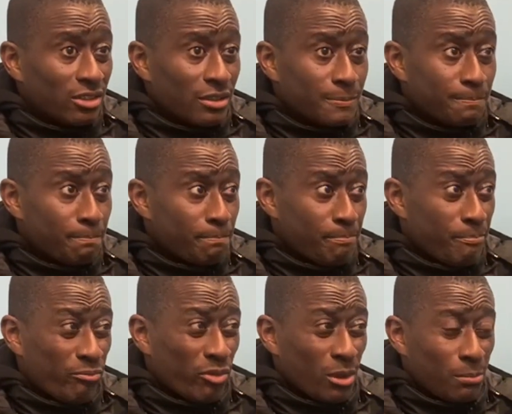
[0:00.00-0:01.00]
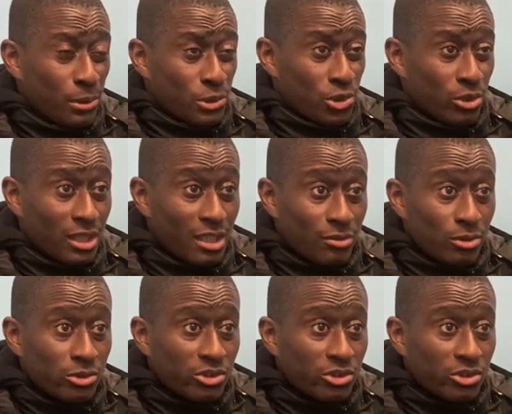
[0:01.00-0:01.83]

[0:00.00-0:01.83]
to push on a level.